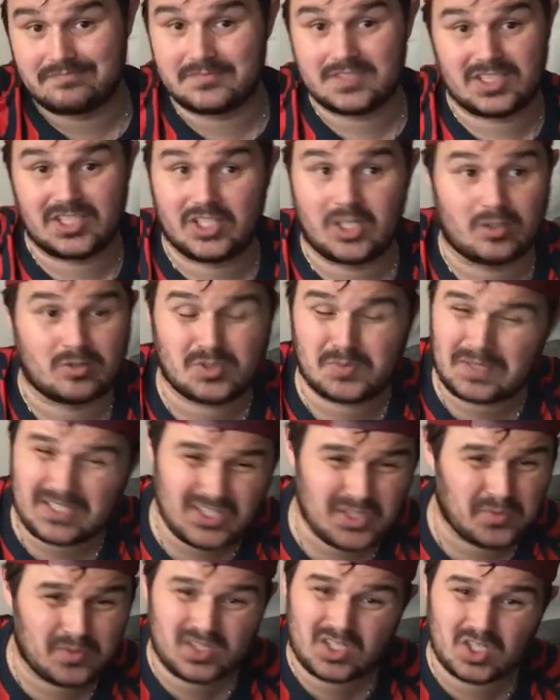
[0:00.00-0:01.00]
You know,
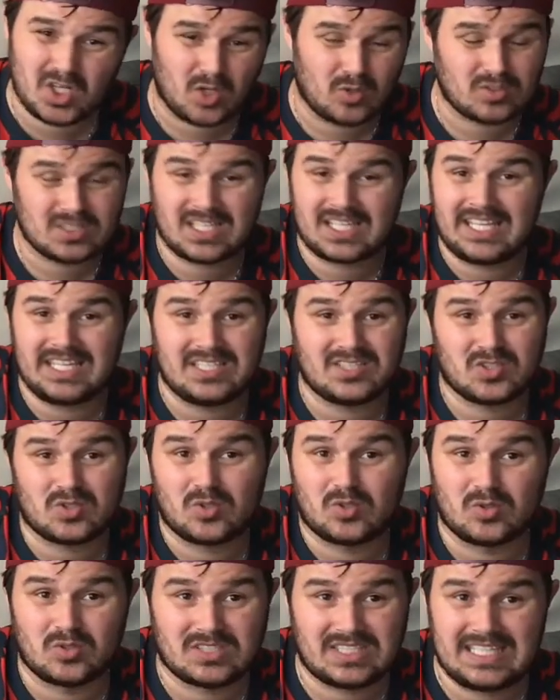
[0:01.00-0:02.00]
especially with the goals that he
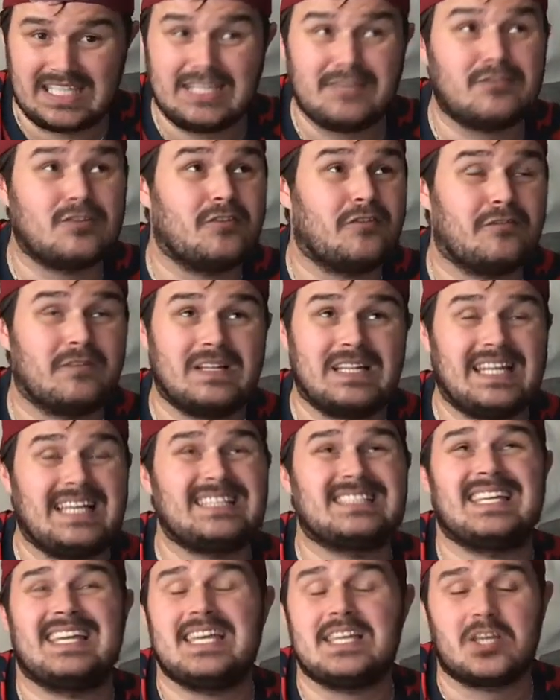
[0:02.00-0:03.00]
scores. Even if, let's
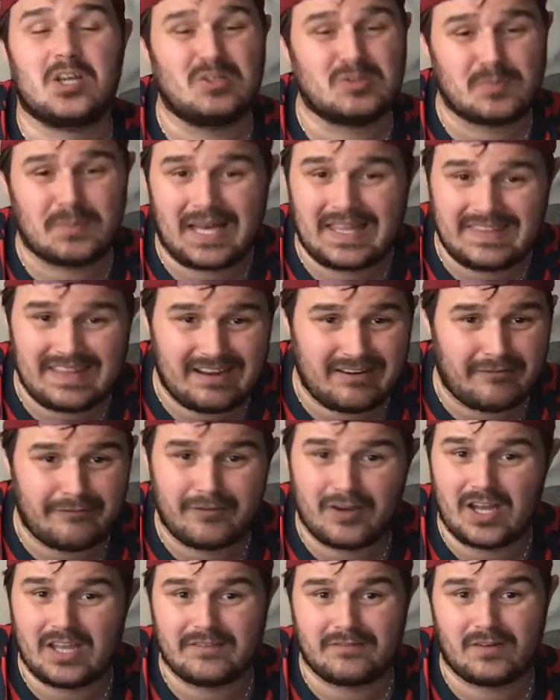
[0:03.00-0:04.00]
say he goes back there at
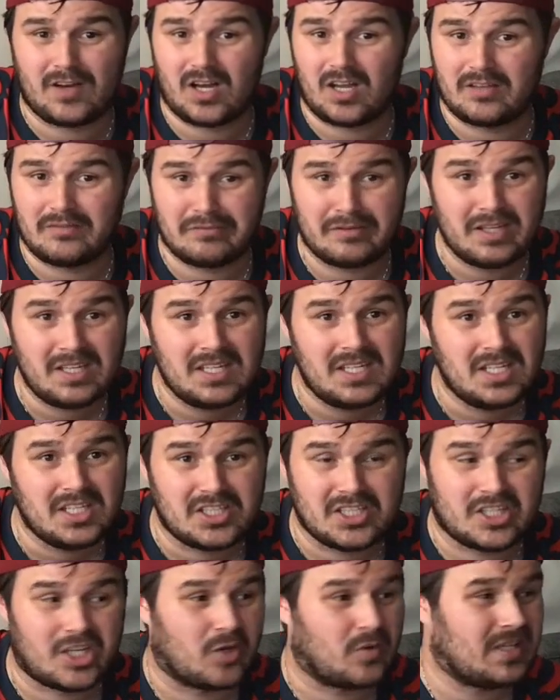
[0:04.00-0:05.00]
35,
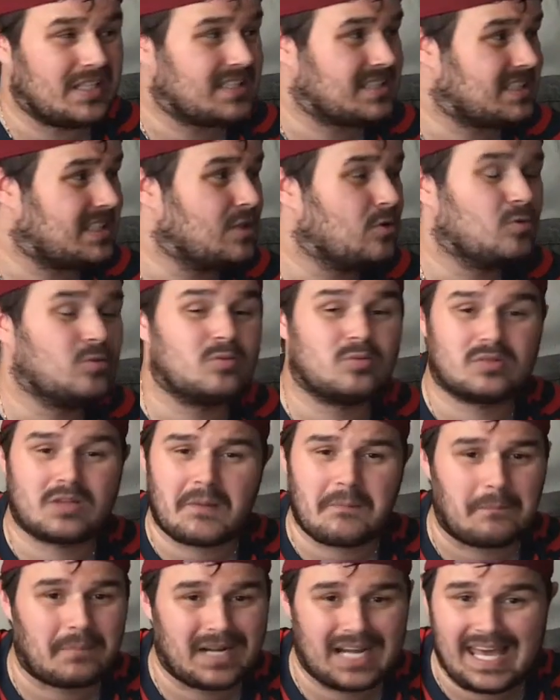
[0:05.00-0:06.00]
you know, he still
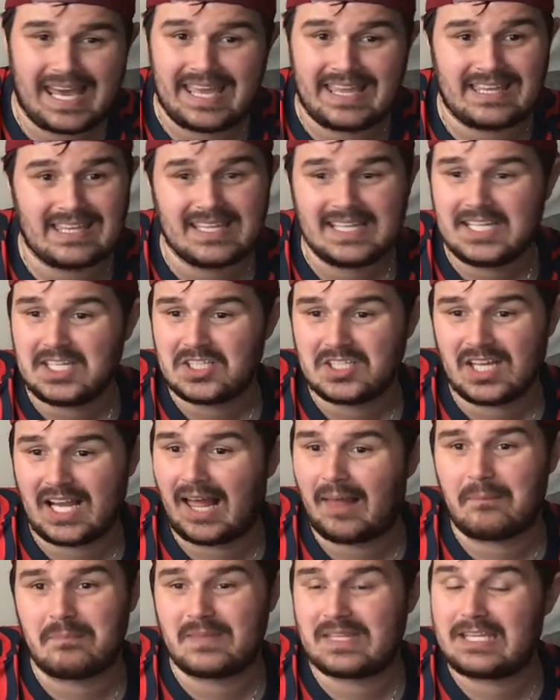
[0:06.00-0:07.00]
can play
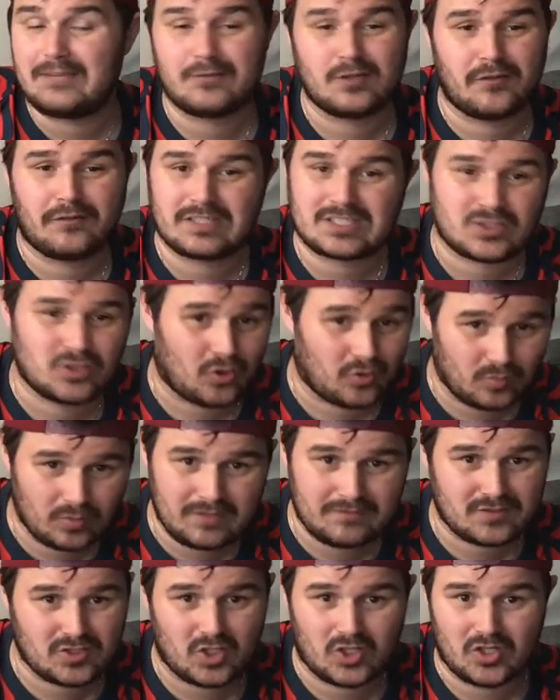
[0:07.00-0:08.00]
even if it's not
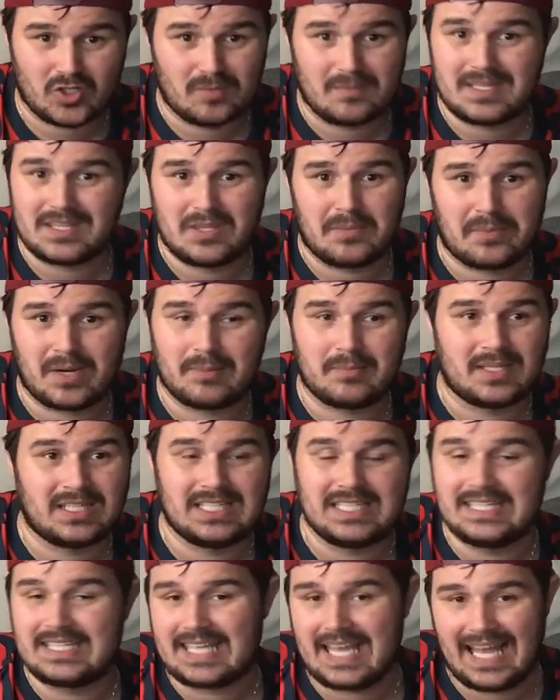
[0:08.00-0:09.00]
with Tottenham in the Premier
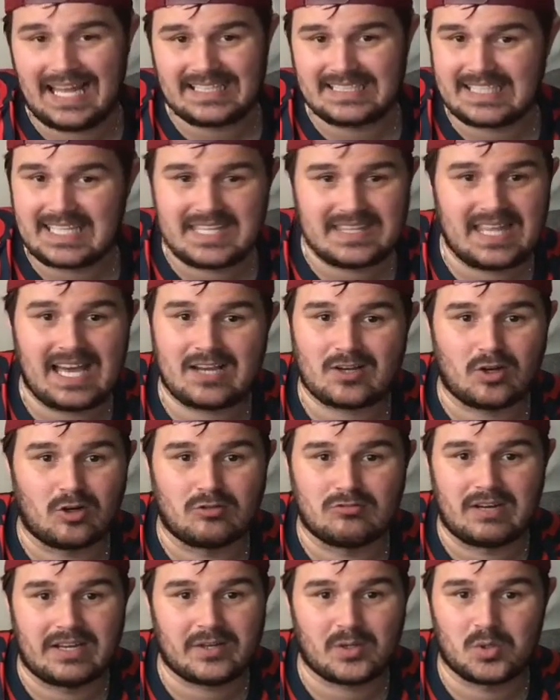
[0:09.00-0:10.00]
League, and get that goal
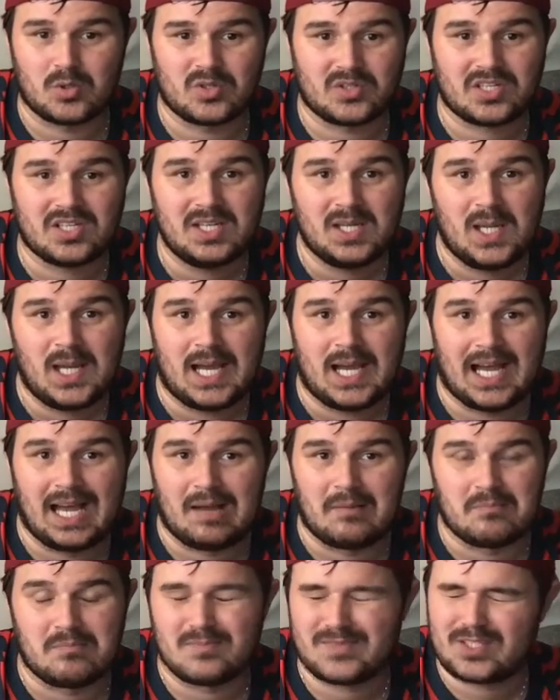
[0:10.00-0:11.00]
record
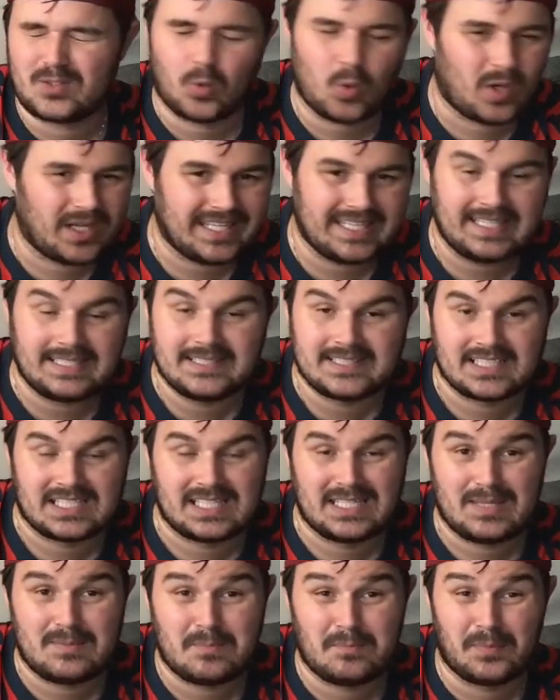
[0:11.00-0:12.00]
quite
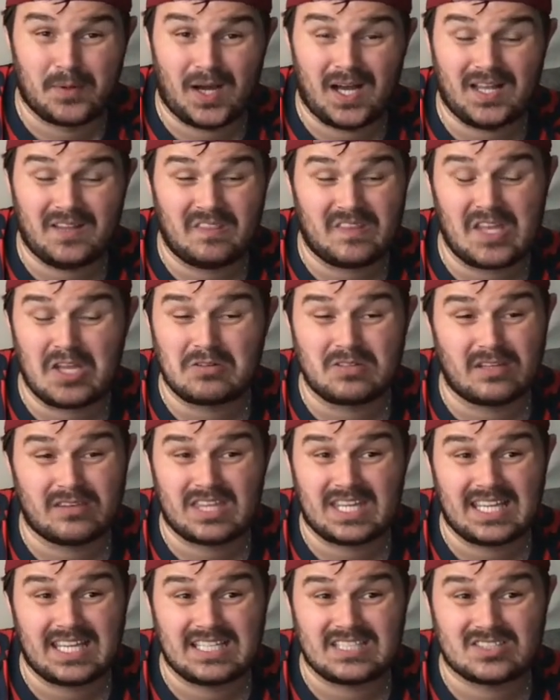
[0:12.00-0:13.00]
easily. But the only
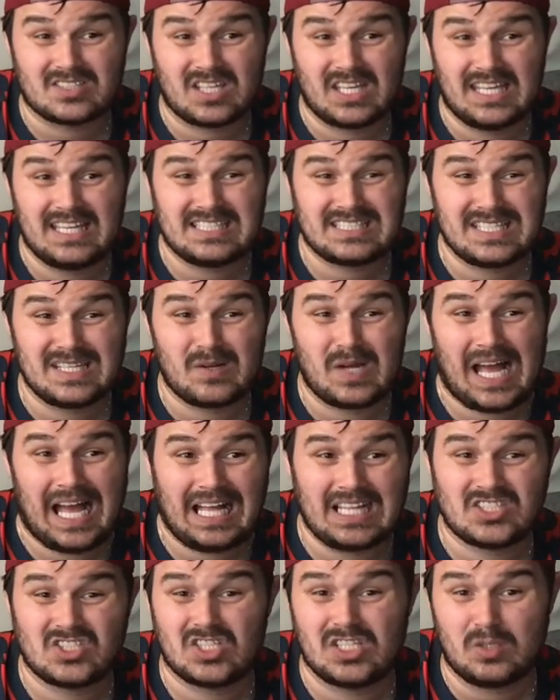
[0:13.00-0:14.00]
thing is it
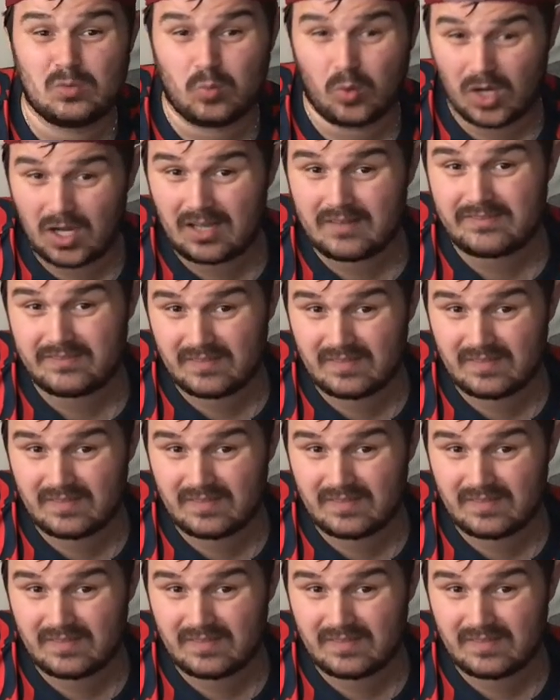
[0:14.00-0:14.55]
actually worth